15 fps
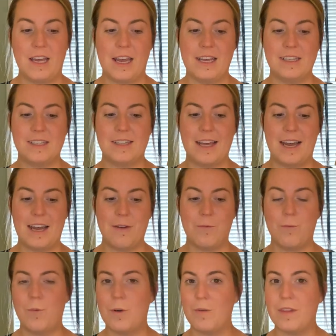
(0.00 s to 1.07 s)
is that
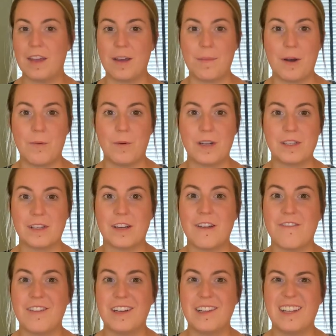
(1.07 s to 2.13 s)
when we think about what it's going to
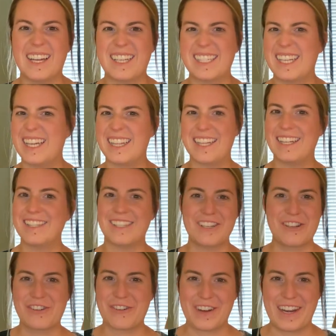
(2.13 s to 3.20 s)
feel like to get that
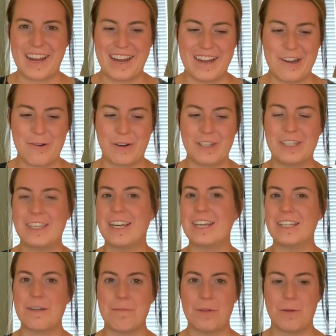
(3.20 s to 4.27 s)
sunscreen on or to take a
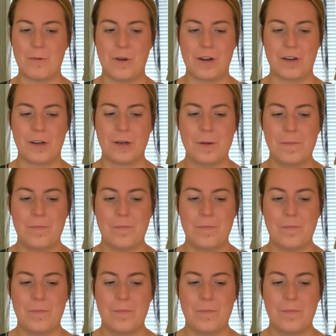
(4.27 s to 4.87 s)
dip in the water,